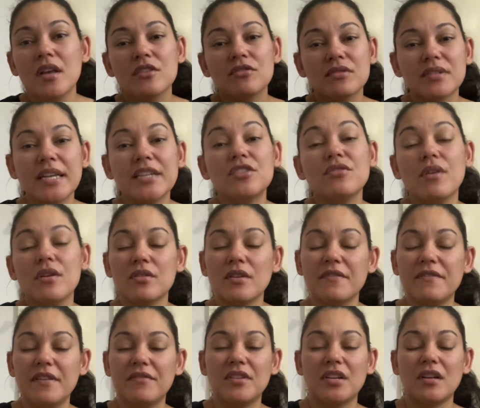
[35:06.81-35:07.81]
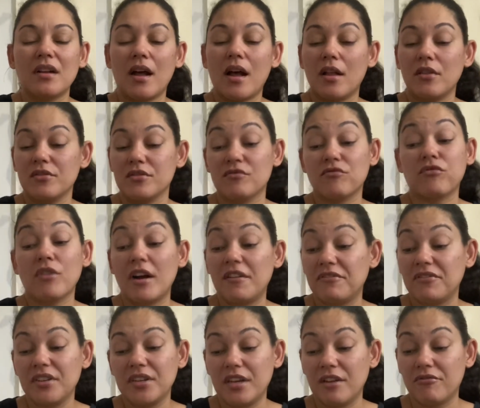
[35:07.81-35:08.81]
So it's like $250
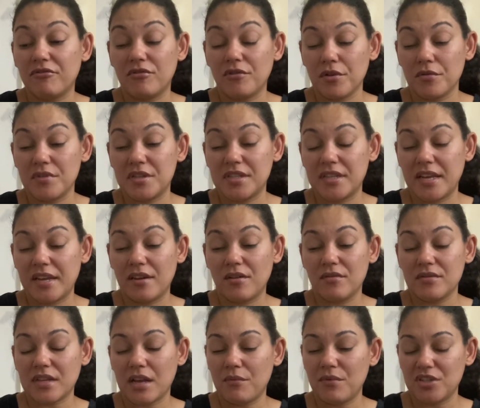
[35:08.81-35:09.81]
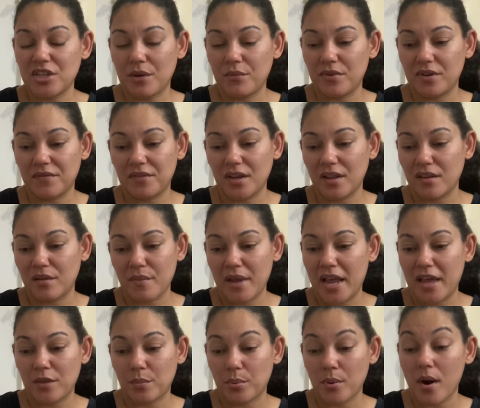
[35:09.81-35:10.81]
roughly of gross sales. I wish I would have done the
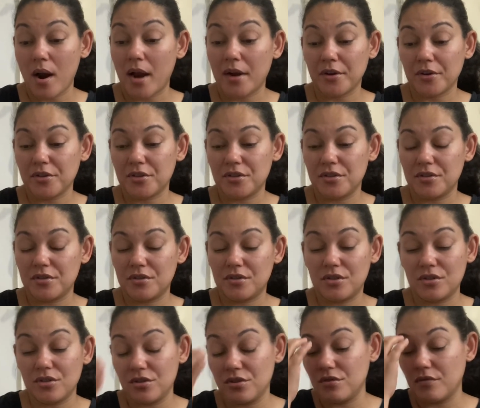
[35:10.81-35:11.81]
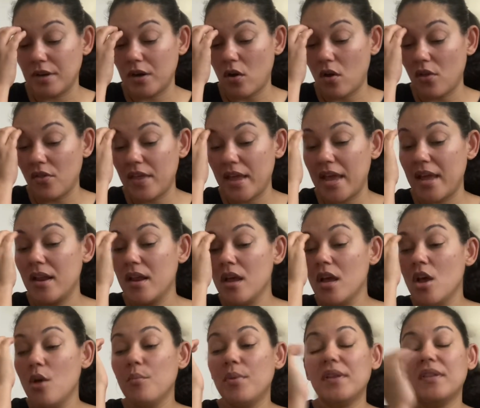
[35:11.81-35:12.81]
math prior to, to you doing all that,
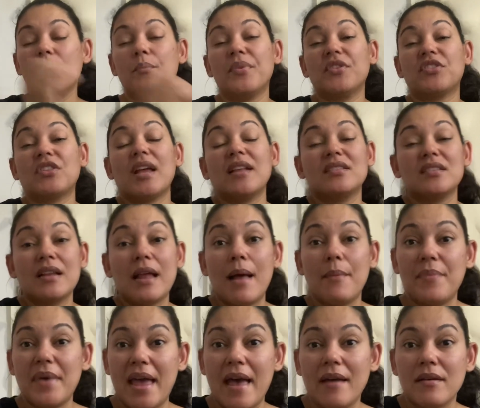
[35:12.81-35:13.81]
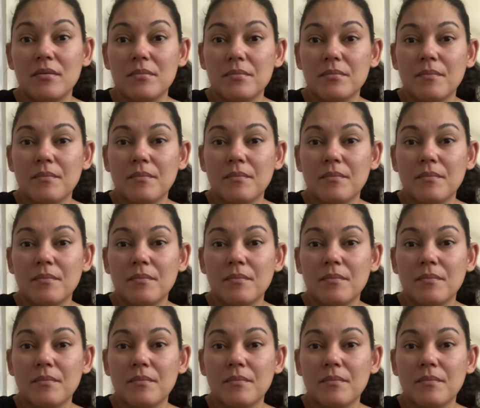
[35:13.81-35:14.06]
but, but that's not bad.